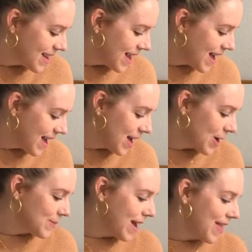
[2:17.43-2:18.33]

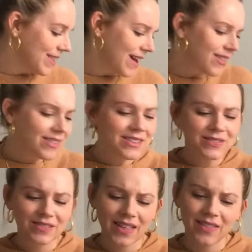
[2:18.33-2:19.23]
And then I thought
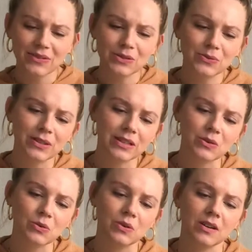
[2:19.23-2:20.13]
that this was really
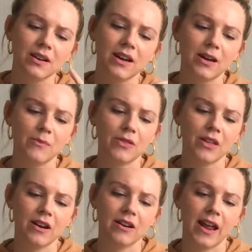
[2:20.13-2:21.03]
cool.
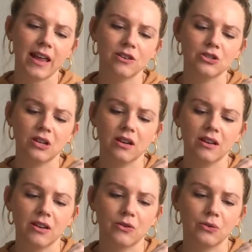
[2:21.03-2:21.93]
They're hand-drawn and
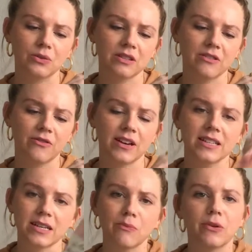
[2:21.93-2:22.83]
cruelty-free
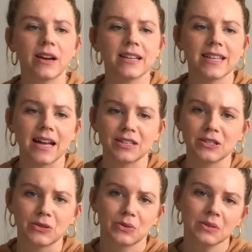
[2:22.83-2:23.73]
temporary
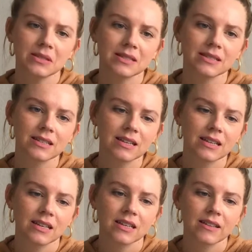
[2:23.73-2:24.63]
tattoos
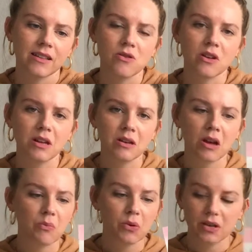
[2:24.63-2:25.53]
that you can
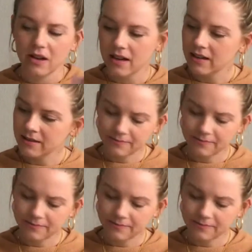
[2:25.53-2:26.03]
put on.